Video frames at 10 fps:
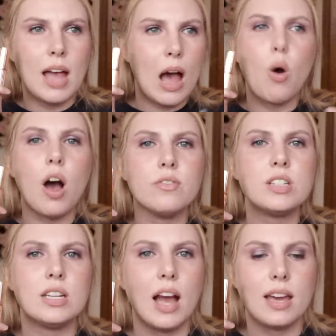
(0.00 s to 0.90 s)
how
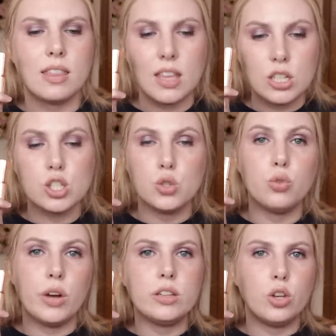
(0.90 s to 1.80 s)
often I think to
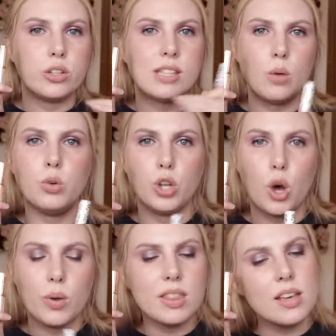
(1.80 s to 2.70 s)
create looks that will go
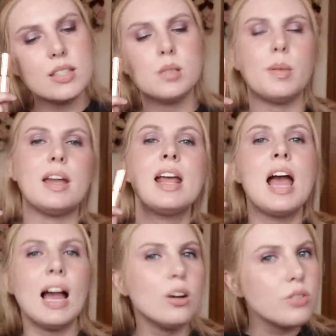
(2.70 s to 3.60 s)
with this, but
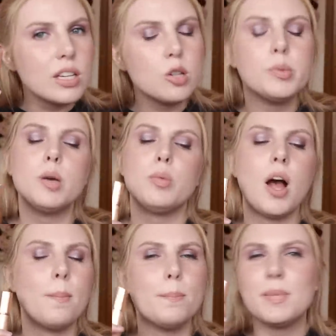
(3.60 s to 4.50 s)
I don't think it'll be a
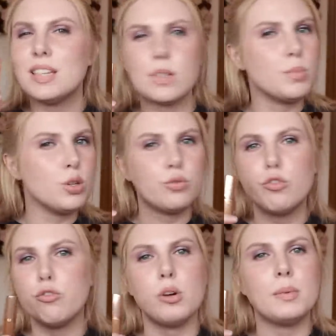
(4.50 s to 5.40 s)
problem. It's a beautiful
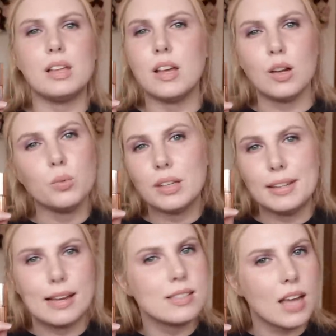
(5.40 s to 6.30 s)
formula, a really
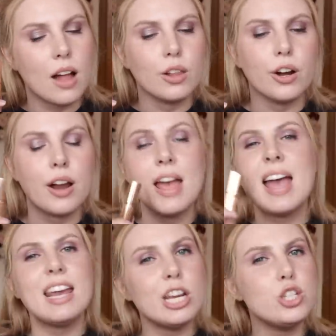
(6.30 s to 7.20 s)
nice color,
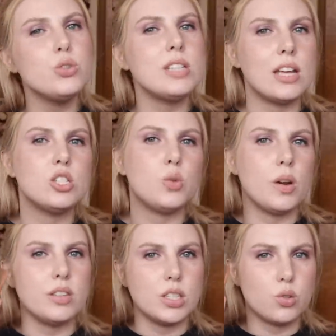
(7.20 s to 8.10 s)
and I do tend to
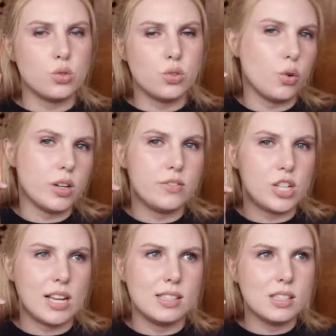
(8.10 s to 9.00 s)
wear these sort of
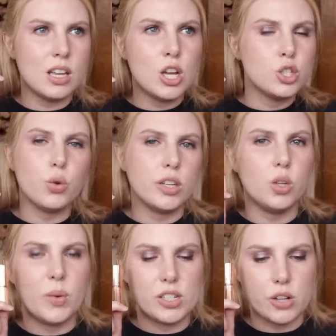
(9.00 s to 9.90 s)
shades during
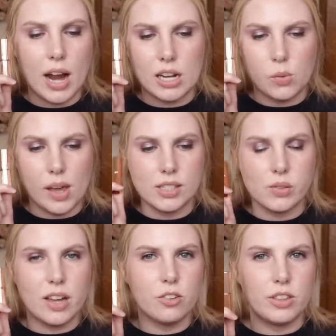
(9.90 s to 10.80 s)
the winter anyway,
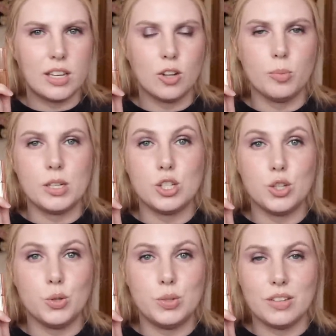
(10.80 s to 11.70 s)
so I don't think it'll be
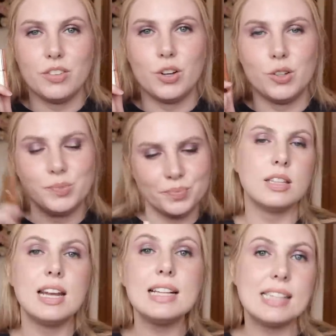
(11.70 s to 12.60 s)
too difficult.
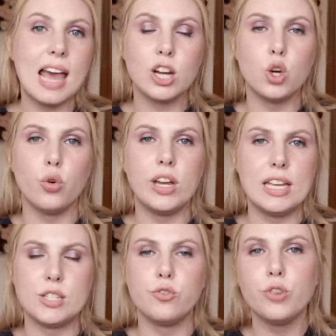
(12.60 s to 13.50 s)
The next category
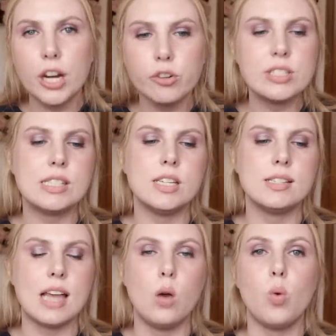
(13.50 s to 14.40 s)
is
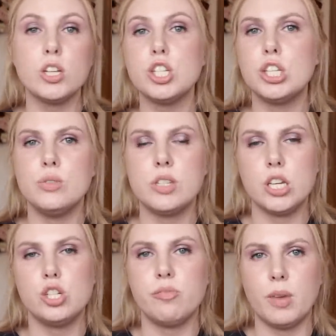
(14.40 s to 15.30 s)
fragrances. I want to use
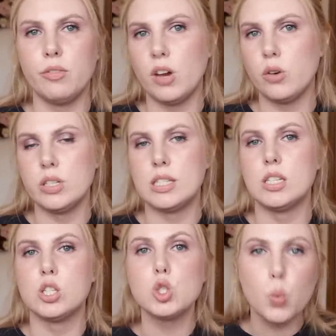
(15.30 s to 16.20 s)
each of my
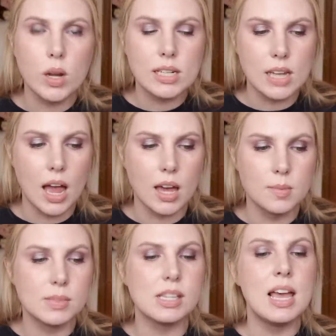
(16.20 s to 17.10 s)
fragrances 20
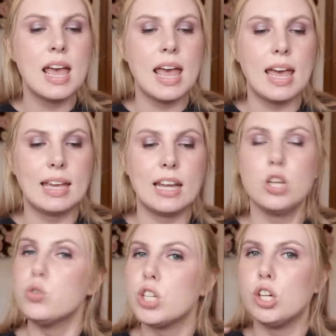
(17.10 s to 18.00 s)
times, and I
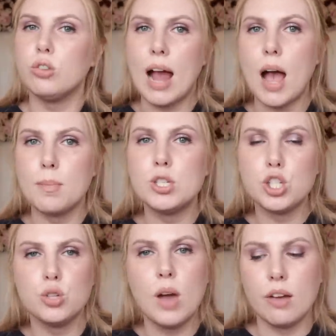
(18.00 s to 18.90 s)
usually grab
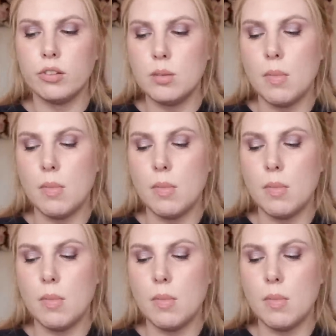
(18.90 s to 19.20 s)
two every